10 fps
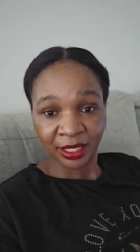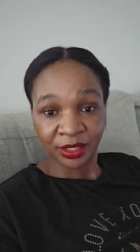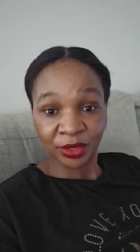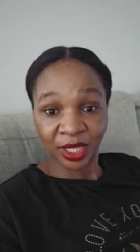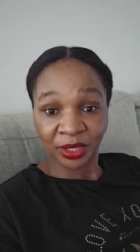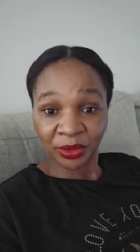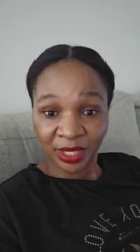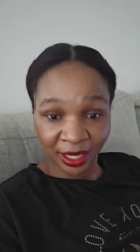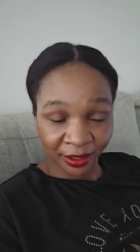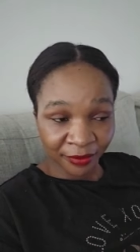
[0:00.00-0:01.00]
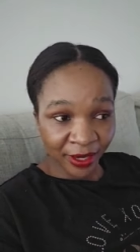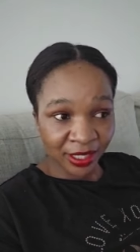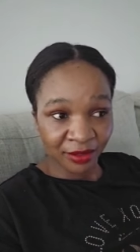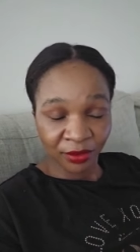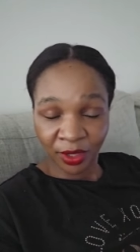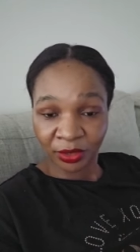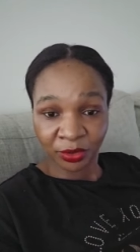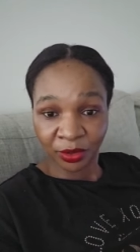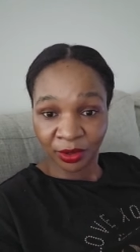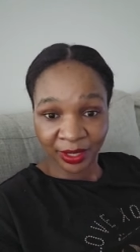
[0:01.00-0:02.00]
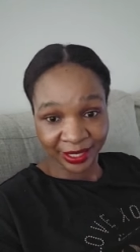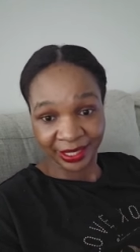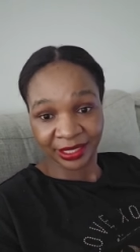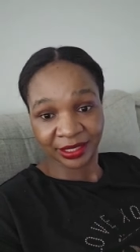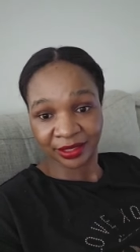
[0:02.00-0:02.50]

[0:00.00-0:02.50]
You need to sacrifice if you want to go ahead.